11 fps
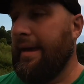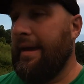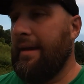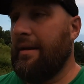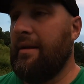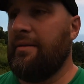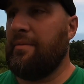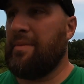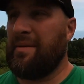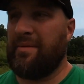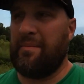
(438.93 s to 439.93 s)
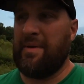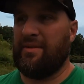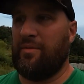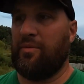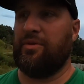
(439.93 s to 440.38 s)
And sometimes I
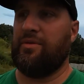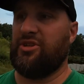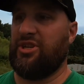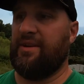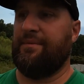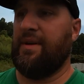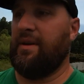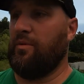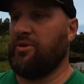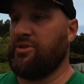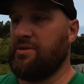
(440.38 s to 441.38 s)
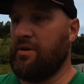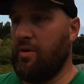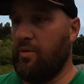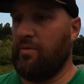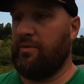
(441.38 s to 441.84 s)
mix it with the chicken feed, which is
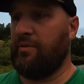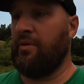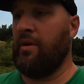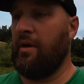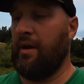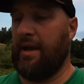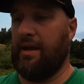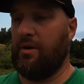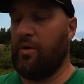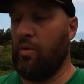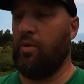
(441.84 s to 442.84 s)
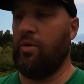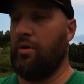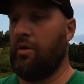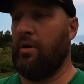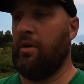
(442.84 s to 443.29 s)
oats and
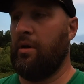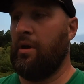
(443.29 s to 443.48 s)
corn